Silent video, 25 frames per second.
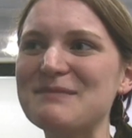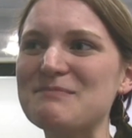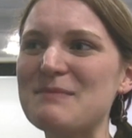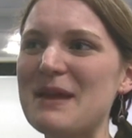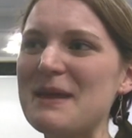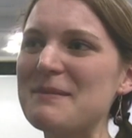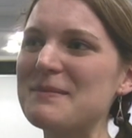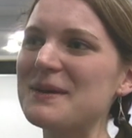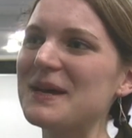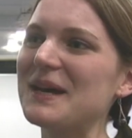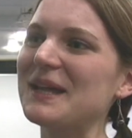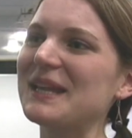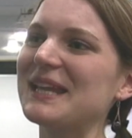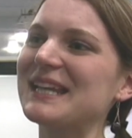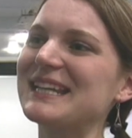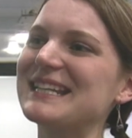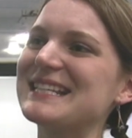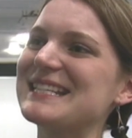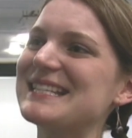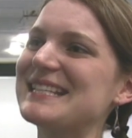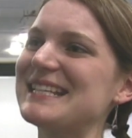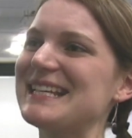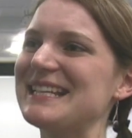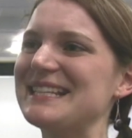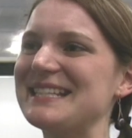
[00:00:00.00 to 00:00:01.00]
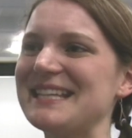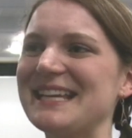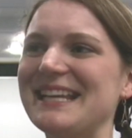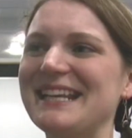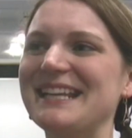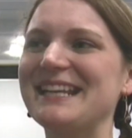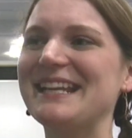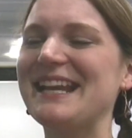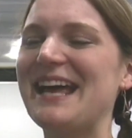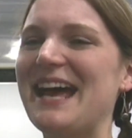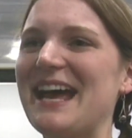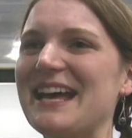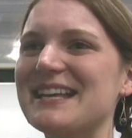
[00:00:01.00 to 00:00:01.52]
Maybe I'll let it sit
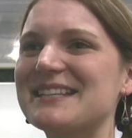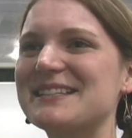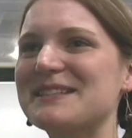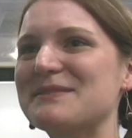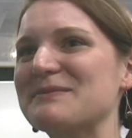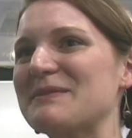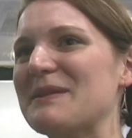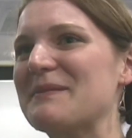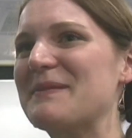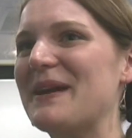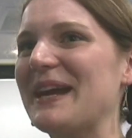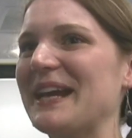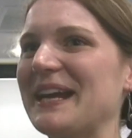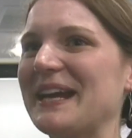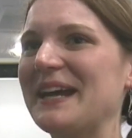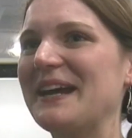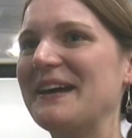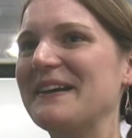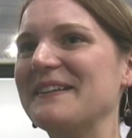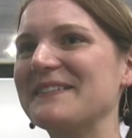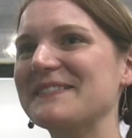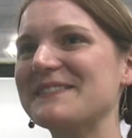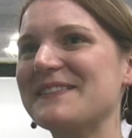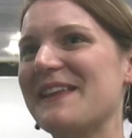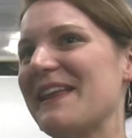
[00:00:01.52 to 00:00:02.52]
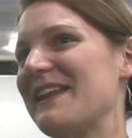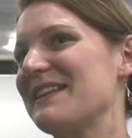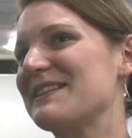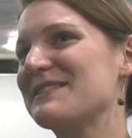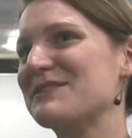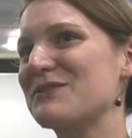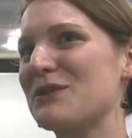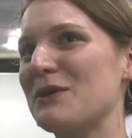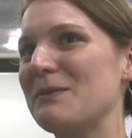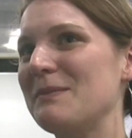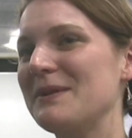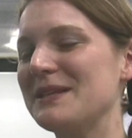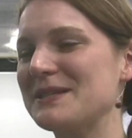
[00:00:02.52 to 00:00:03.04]
in uh, sit in my bank account and
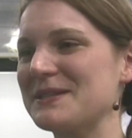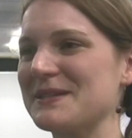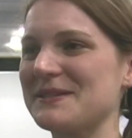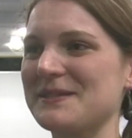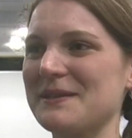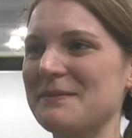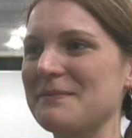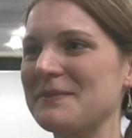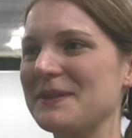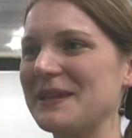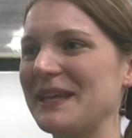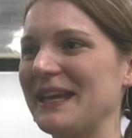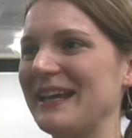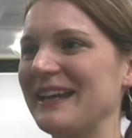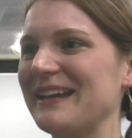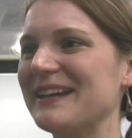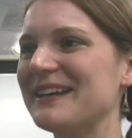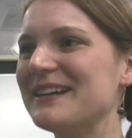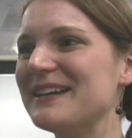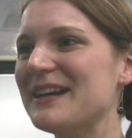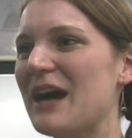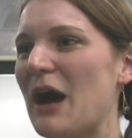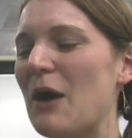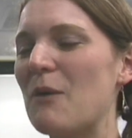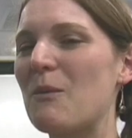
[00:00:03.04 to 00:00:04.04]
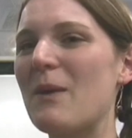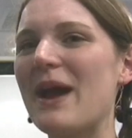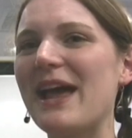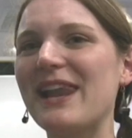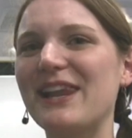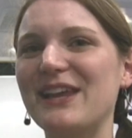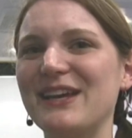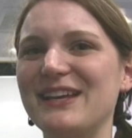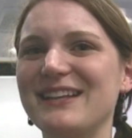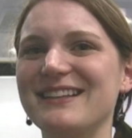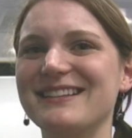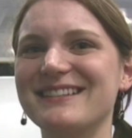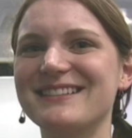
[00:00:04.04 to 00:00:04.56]
then treat me to something a
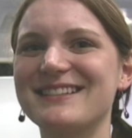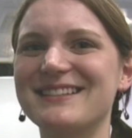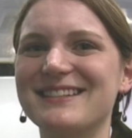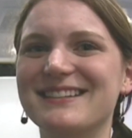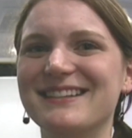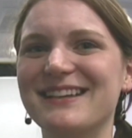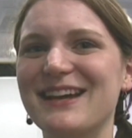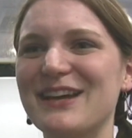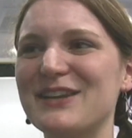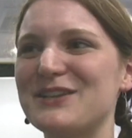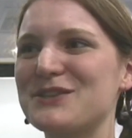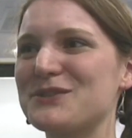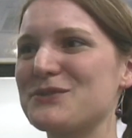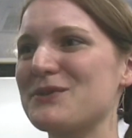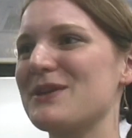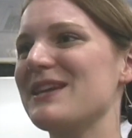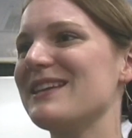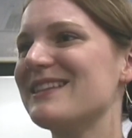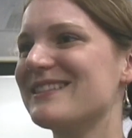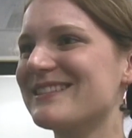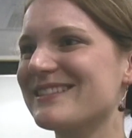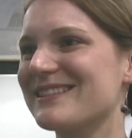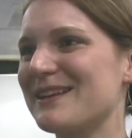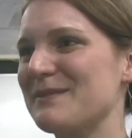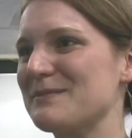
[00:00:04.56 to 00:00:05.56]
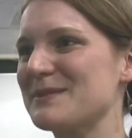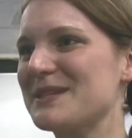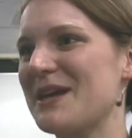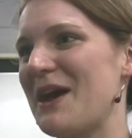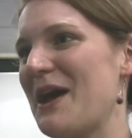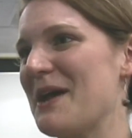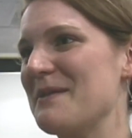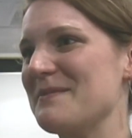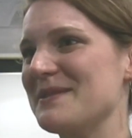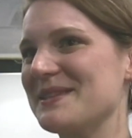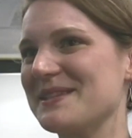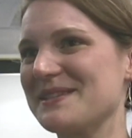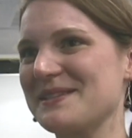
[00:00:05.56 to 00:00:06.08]
well earned a treat
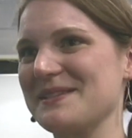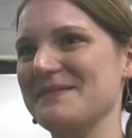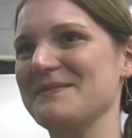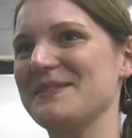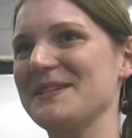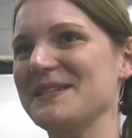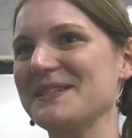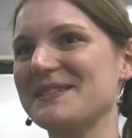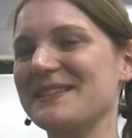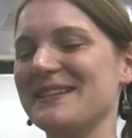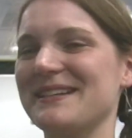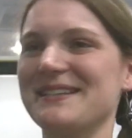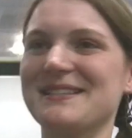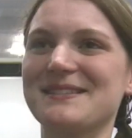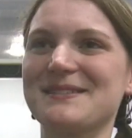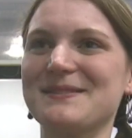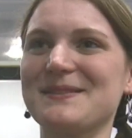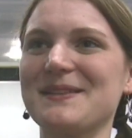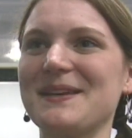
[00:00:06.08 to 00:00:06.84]
sometime in the summer holidays.